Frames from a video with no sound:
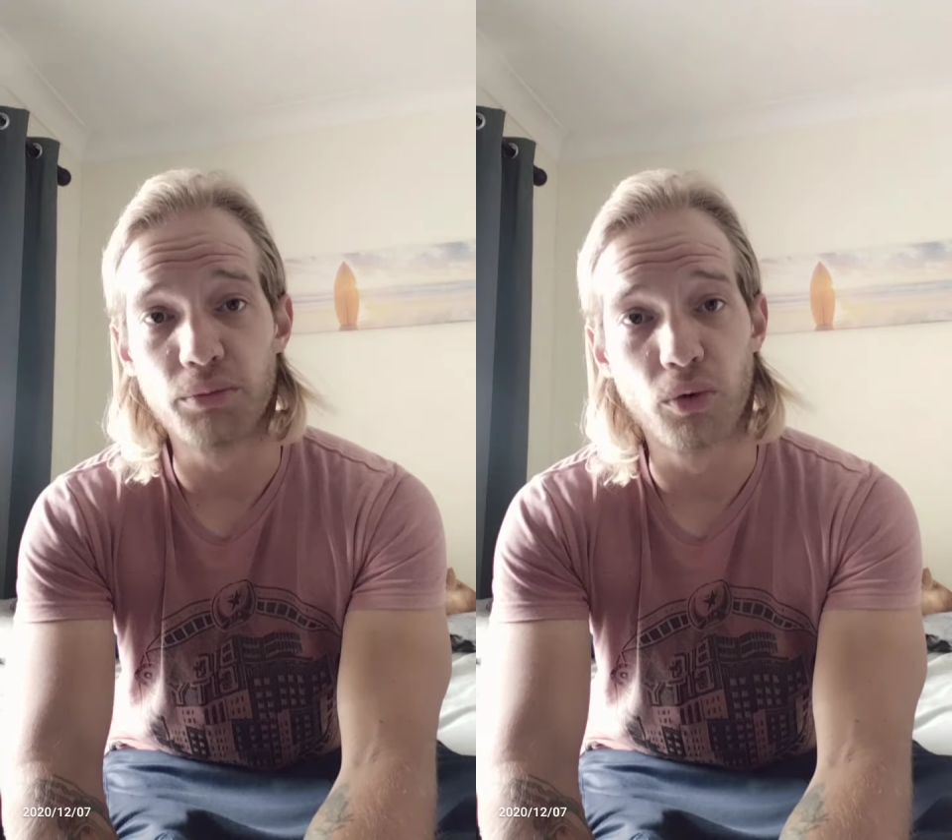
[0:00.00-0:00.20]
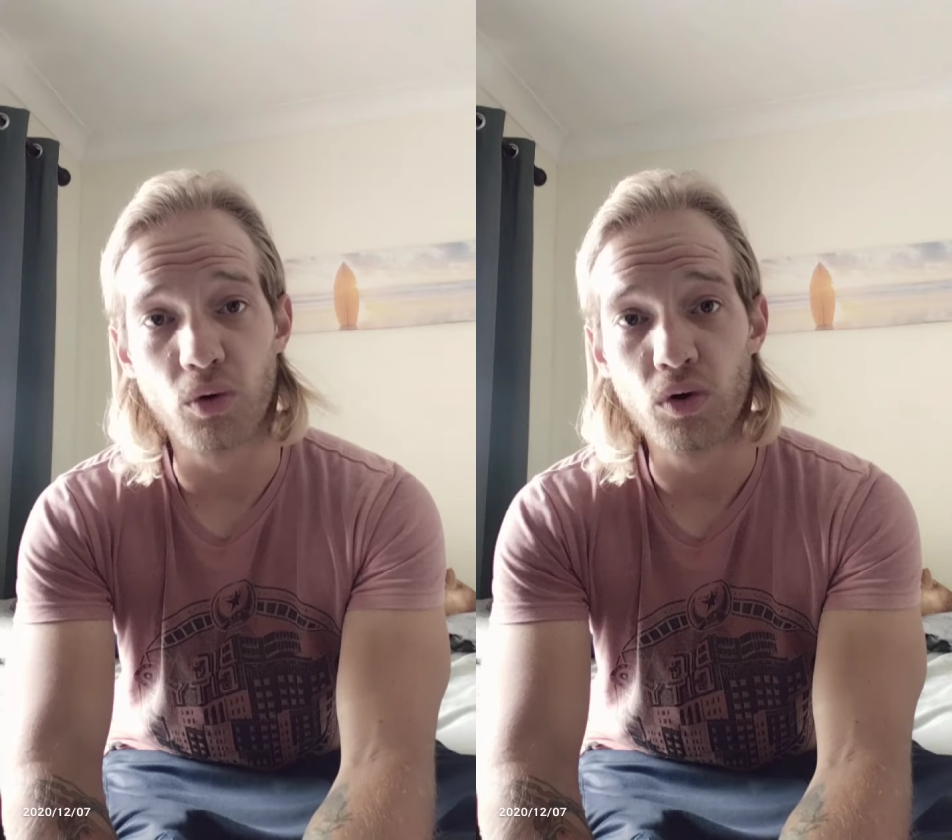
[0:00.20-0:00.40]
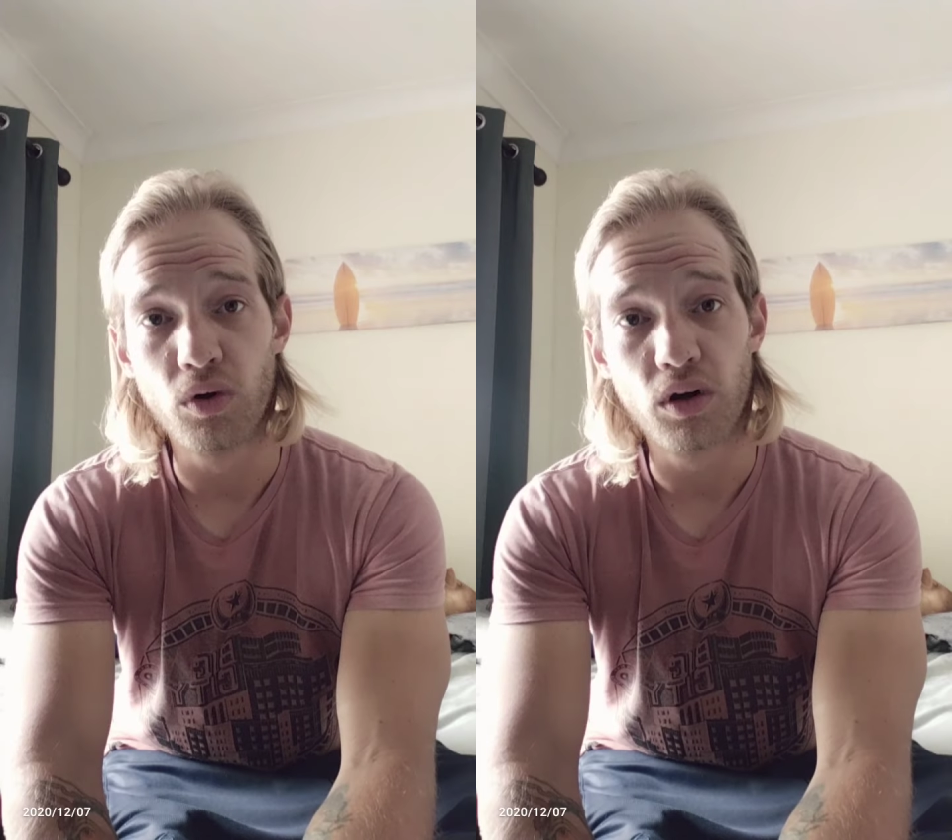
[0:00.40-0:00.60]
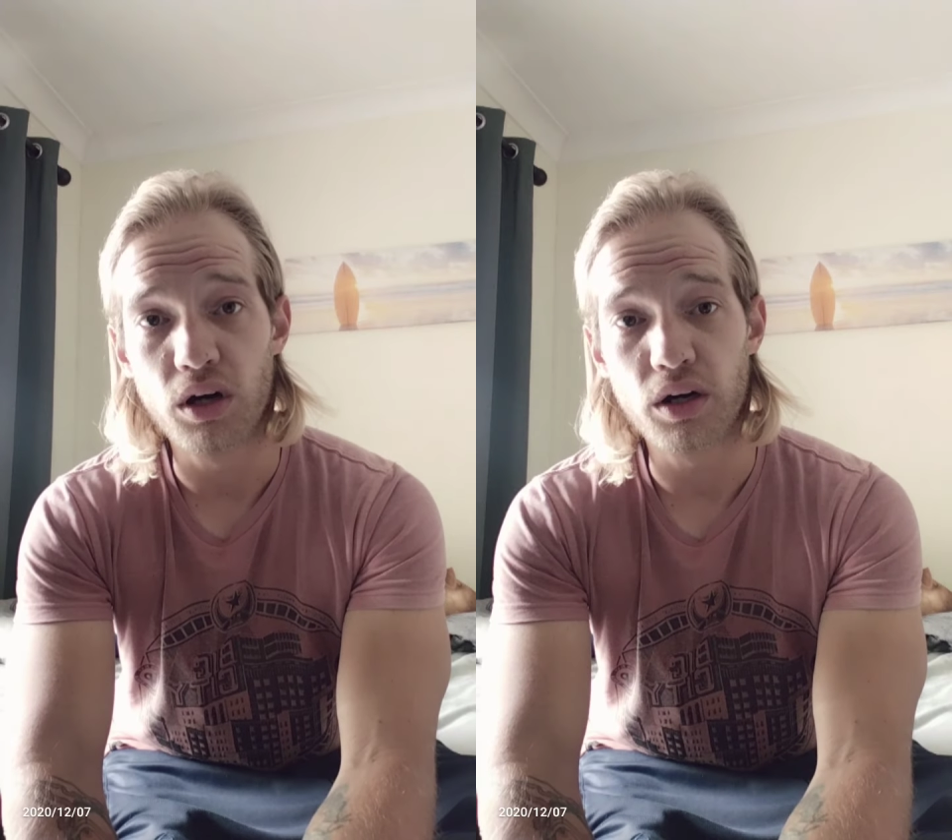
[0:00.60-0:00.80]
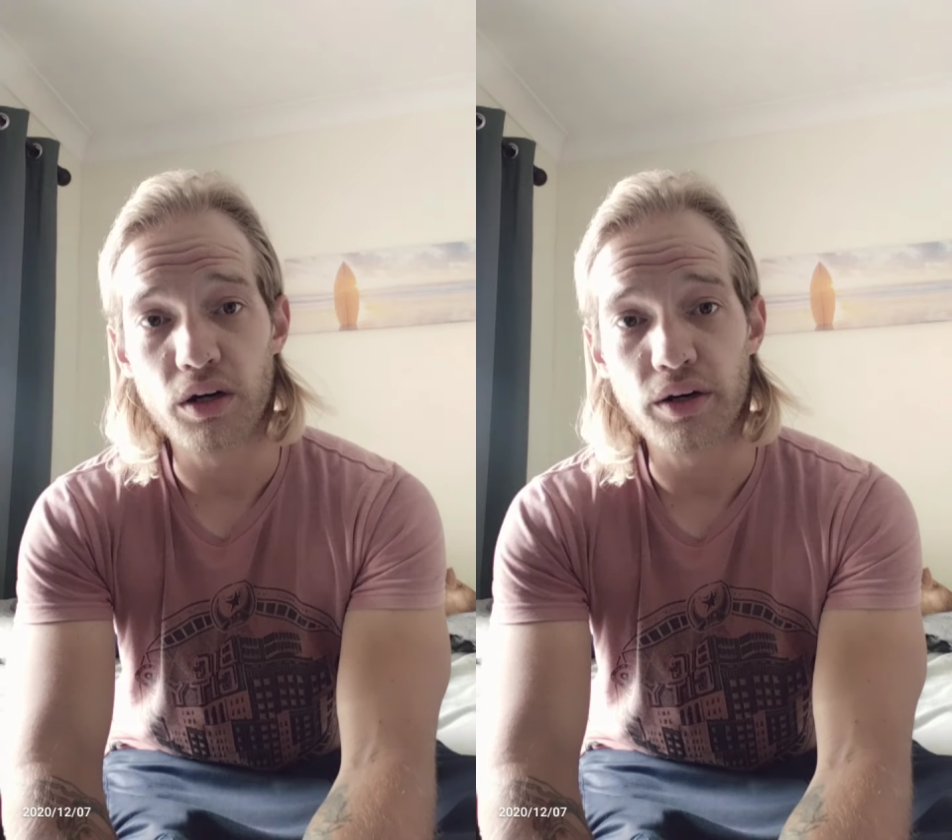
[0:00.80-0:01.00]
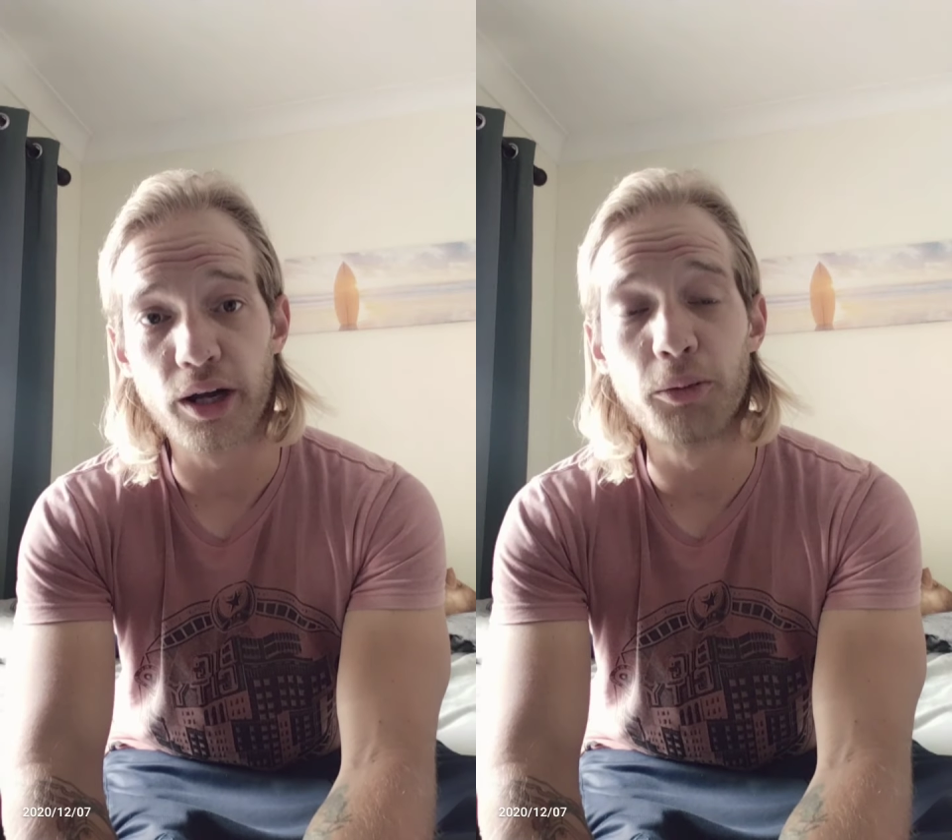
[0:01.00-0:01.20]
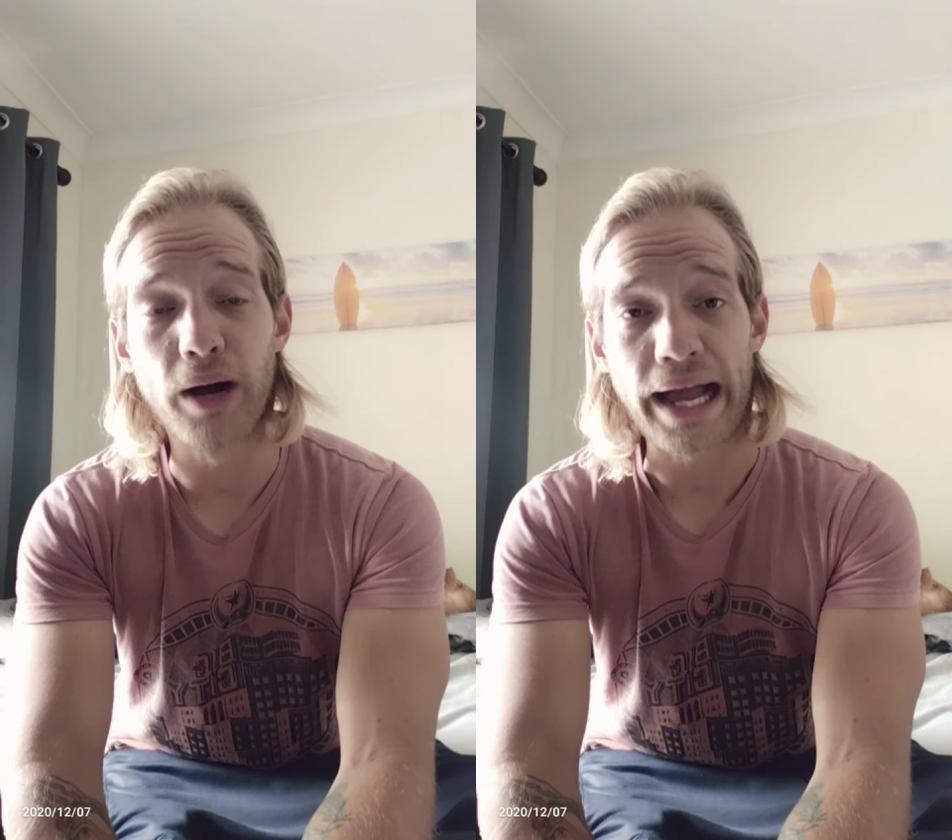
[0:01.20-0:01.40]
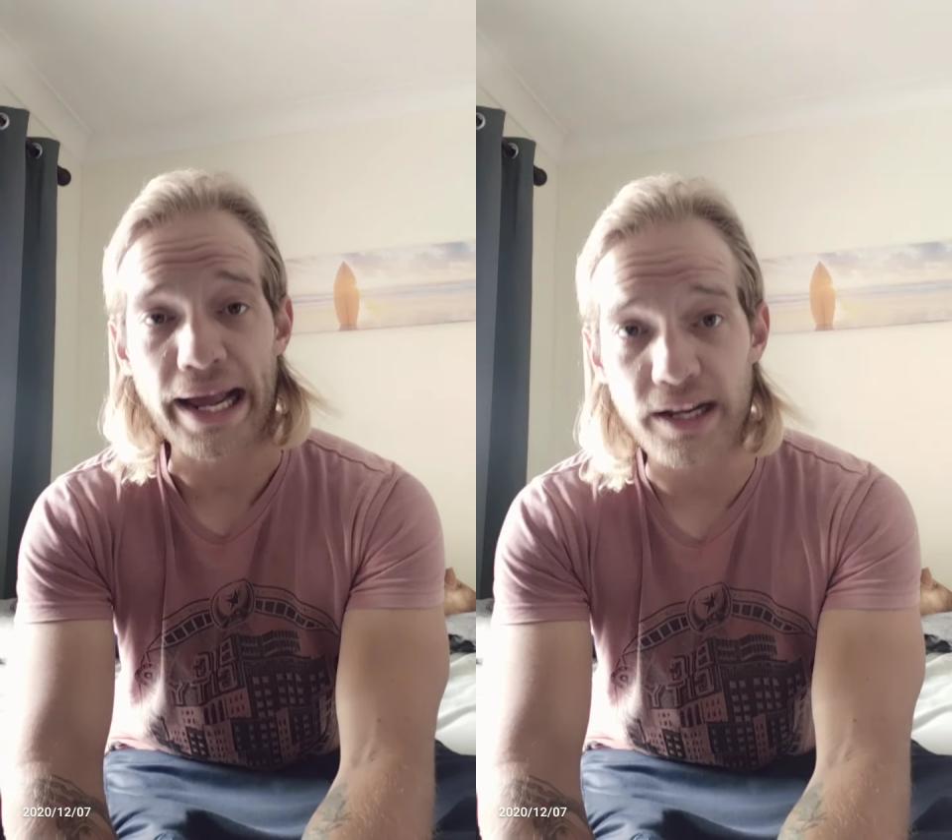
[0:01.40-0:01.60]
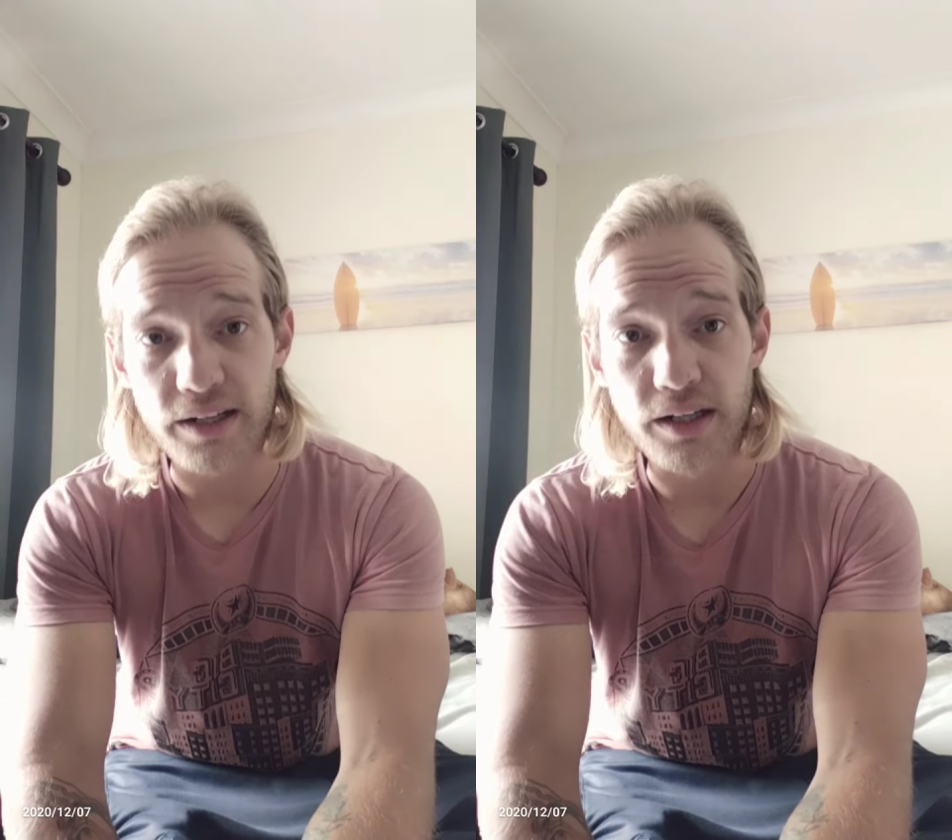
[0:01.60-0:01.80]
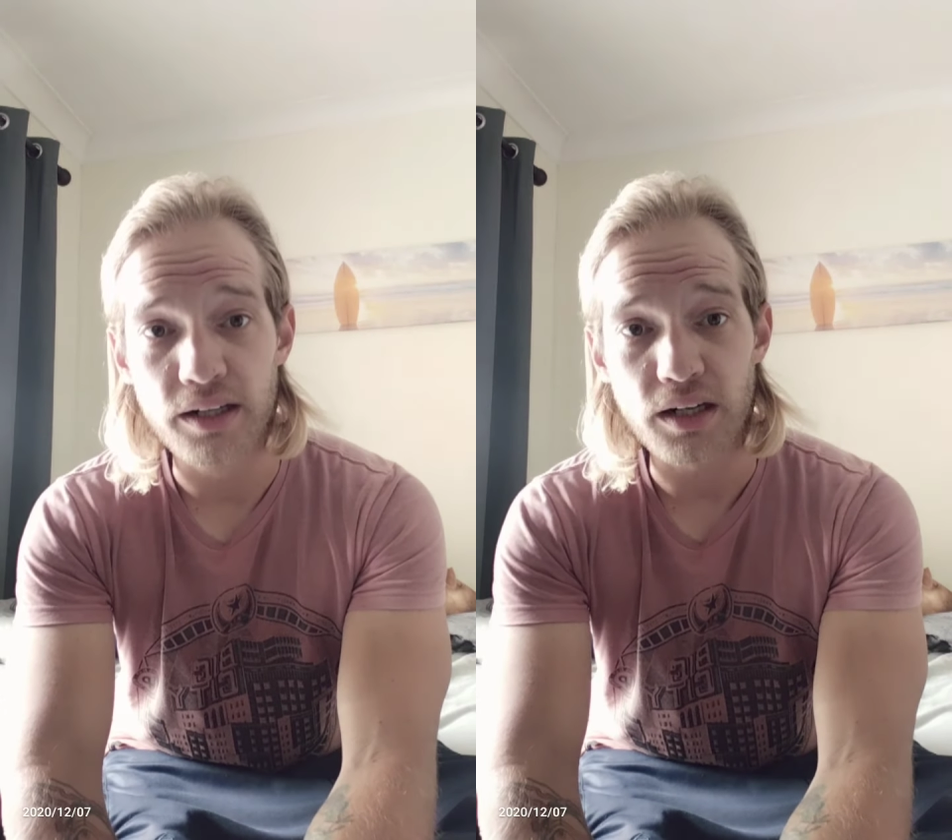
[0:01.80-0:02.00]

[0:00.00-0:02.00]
more anger.